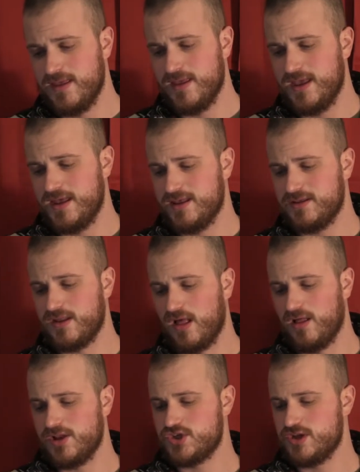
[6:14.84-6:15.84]
It
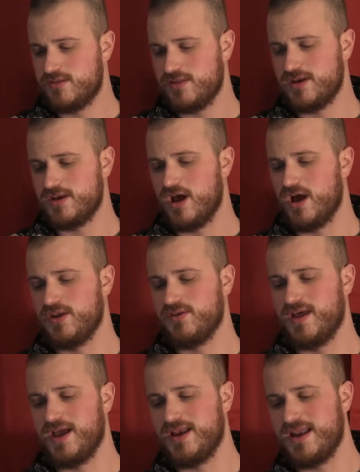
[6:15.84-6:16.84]
acknowledges in an
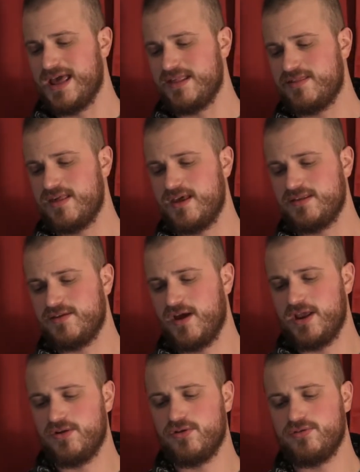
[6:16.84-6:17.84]
online essay
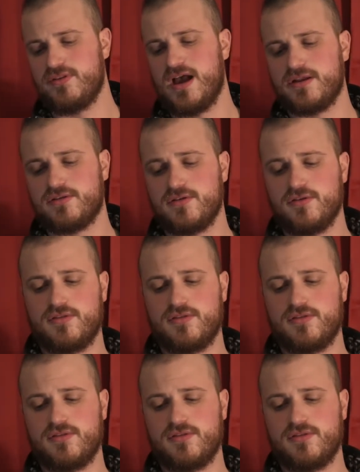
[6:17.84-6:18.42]
titled Dr.